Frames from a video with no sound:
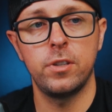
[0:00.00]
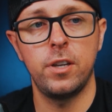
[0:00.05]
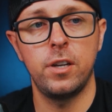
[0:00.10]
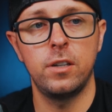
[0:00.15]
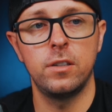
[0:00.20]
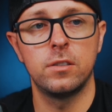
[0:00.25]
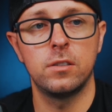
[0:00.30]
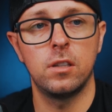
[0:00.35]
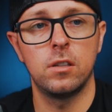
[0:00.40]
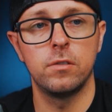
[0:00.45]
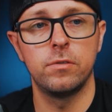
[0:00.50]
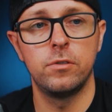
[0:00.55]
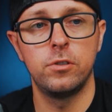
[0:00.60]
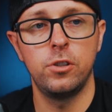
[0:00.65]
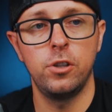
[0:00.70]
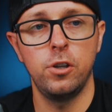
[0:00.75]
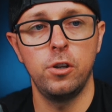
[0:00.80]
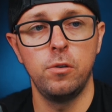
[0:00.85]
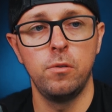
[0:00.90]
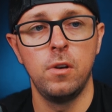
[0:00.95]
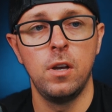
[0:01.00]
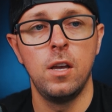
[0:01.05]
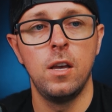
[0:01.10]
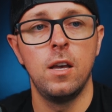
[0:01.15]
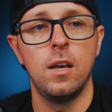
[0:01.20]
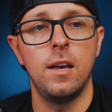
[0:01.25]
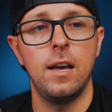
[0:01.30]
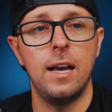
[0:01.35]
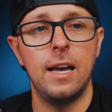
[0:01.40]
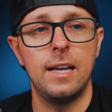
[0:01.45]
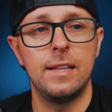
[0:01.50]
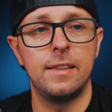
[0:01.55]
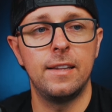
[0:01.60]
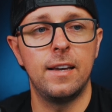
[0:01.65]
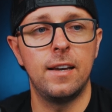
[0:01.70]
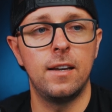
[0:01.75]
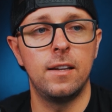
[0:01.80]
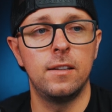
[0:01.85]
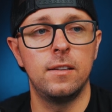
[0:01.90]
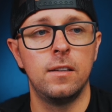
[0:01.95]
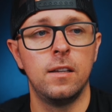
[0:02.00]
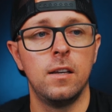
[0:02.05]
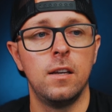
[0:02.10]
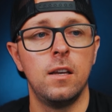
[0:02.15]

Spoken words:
instead of 2. And then